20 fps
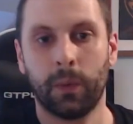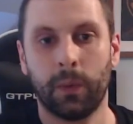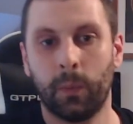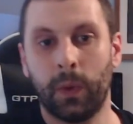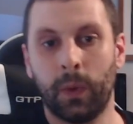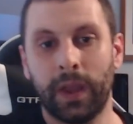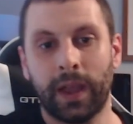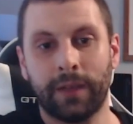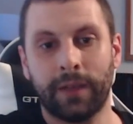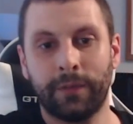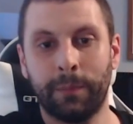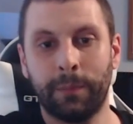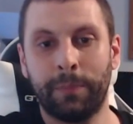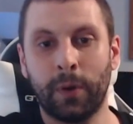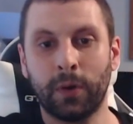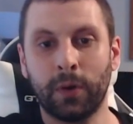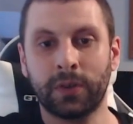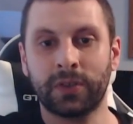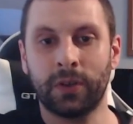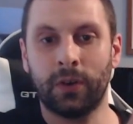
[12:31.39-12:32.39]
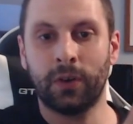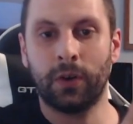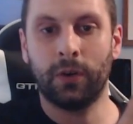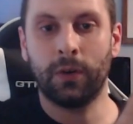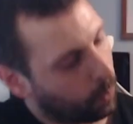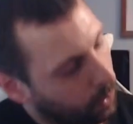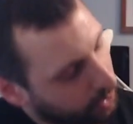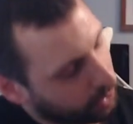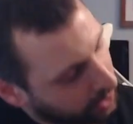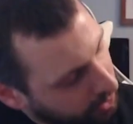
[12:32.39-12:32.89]
We have a box
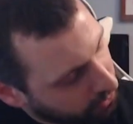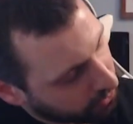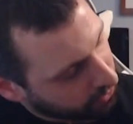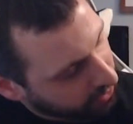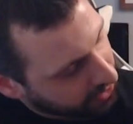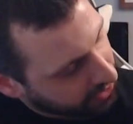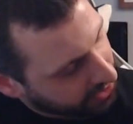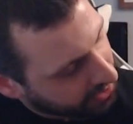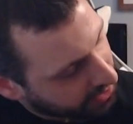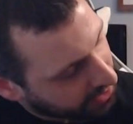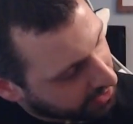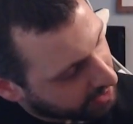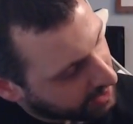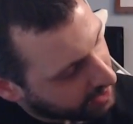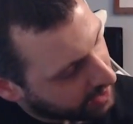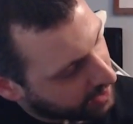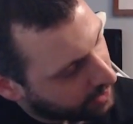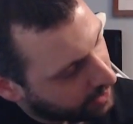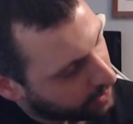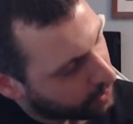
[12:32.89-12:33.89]
of 160